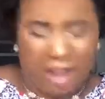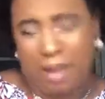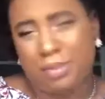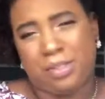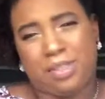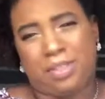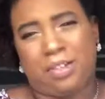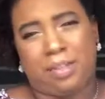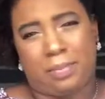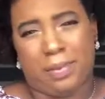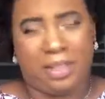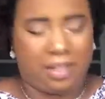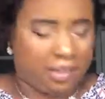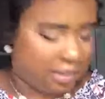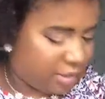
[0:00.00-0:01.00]
I'm sure it'll
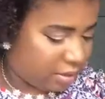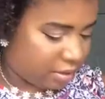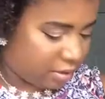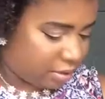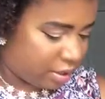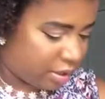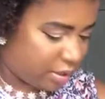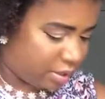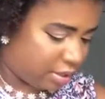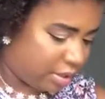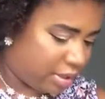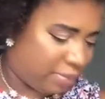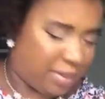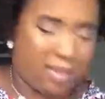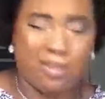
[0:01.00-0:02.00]
be good though, because
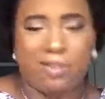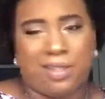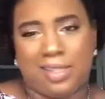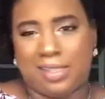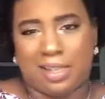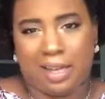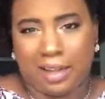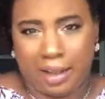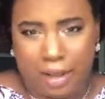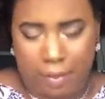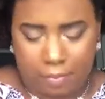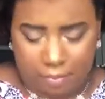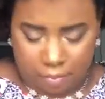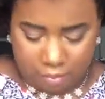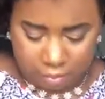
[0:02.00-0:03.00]
I mean, who doesn't like
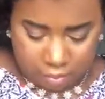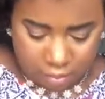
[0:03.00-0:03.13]
apple?